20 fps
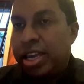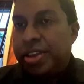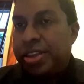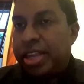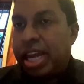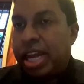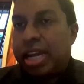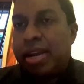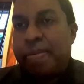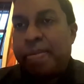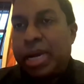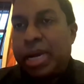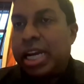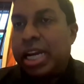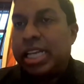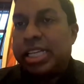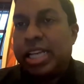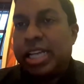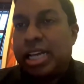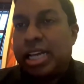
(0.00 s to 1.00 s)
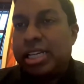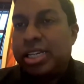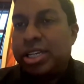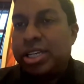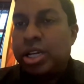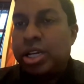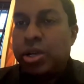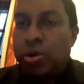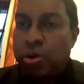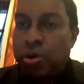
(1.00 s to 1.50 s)
that a murder charge
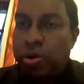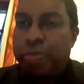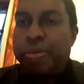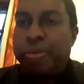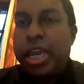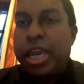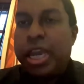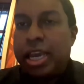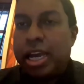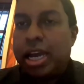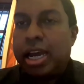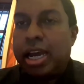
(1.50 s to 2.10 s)
could be